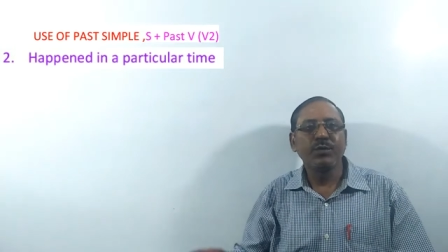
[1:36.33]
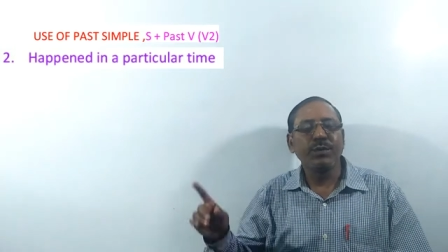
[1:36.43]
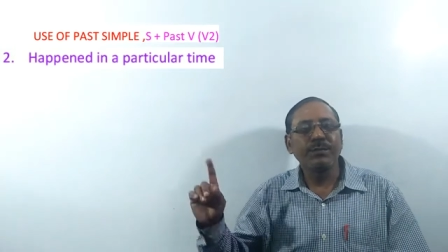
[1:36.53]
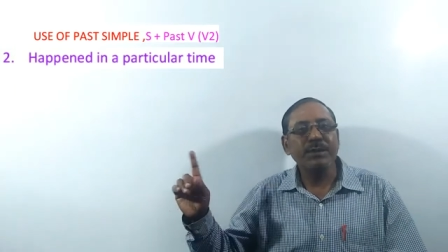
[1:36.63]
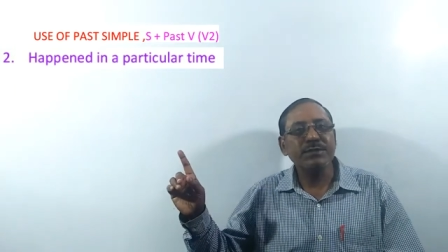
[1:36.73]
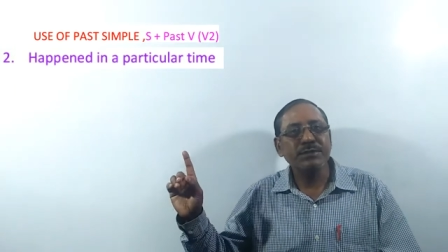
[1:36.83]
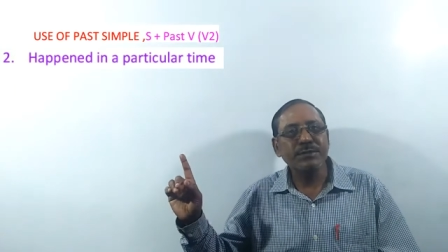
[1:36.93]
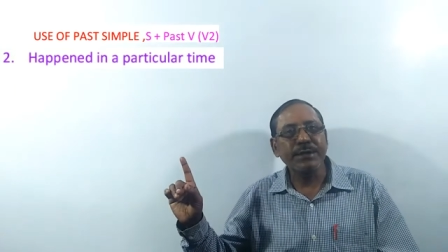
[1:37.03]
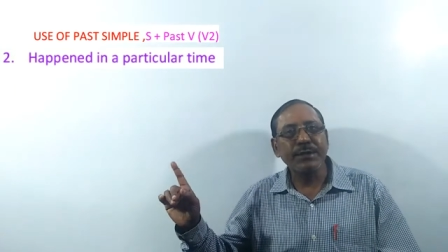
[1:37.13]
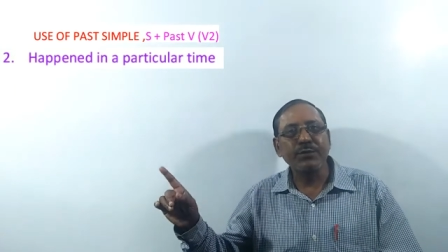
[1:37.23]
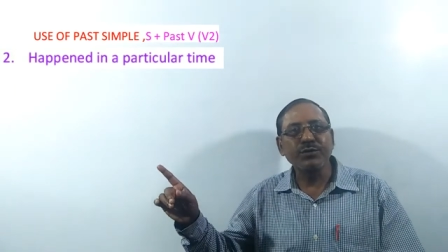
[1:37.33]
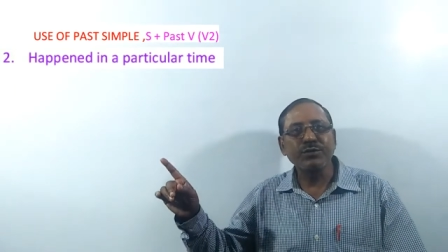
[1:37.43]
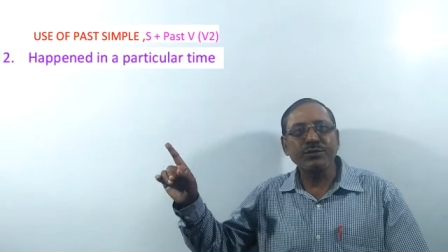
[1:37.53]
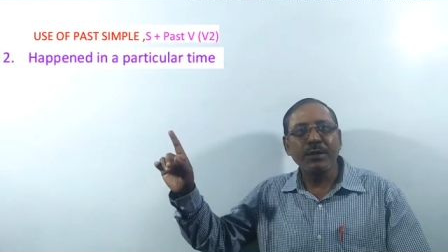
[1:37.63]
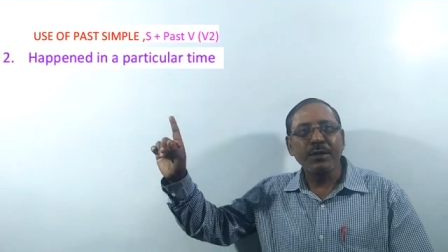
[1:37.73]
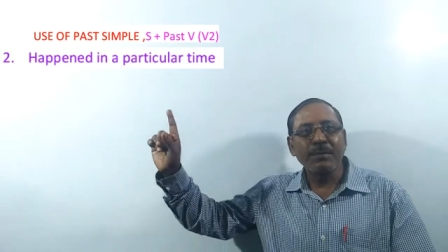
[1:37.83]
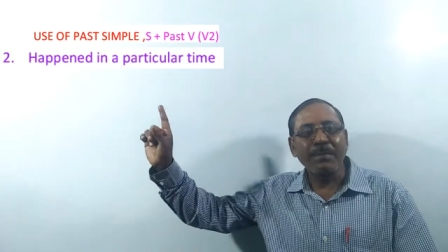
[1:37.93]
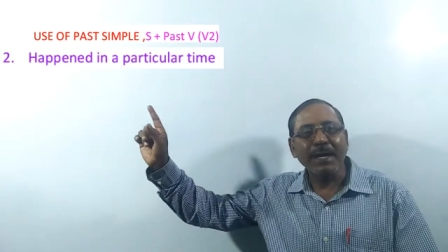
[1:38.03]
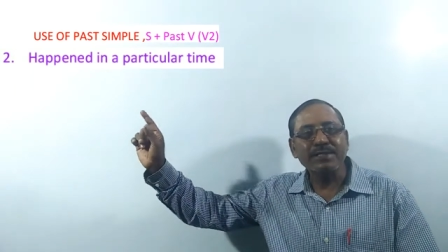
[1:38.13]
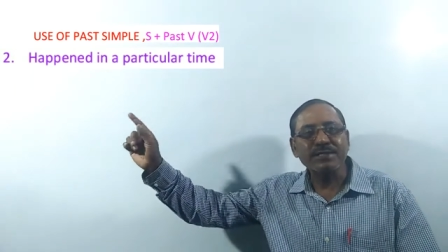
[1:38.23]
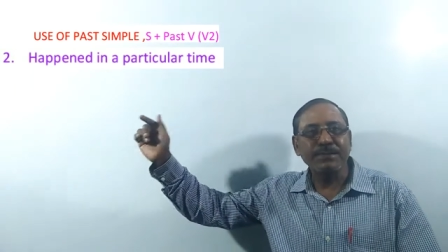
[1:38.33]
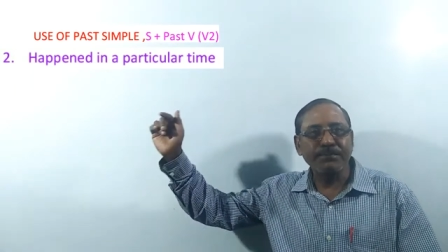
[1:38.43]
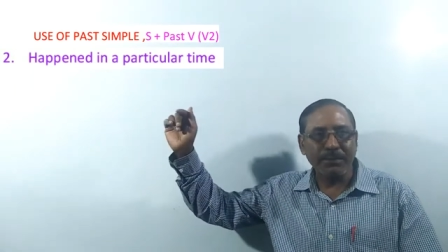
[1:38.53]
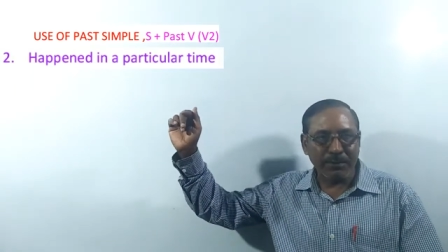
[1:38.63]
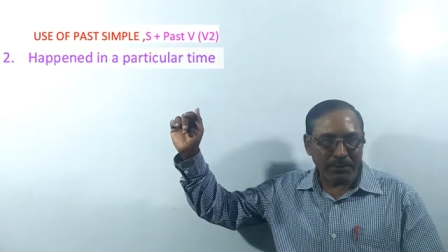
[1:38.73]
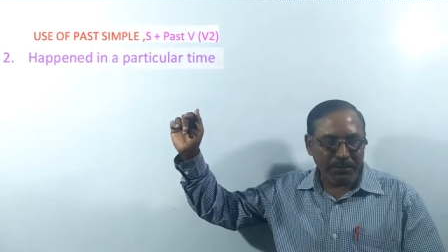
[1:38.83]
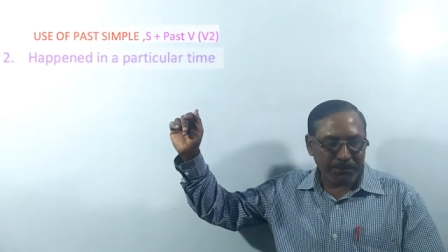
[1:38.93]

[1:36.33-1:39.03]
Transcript: we must use past simple.